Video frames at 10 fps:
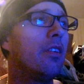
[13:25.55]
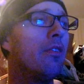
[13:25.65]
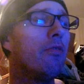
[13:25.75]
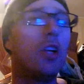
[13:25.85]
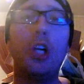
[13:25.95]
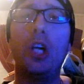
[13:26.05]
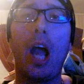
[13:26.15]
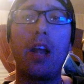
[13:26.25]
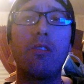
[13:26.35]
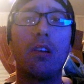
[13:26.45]
very
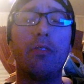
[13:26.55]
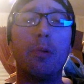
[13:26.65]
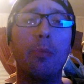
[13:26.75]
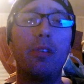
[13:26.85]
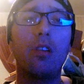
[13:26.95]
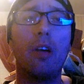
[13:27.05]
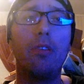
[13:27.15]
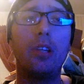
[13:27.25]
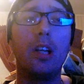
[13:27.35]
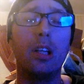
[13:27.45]
nice of them and stuff like that.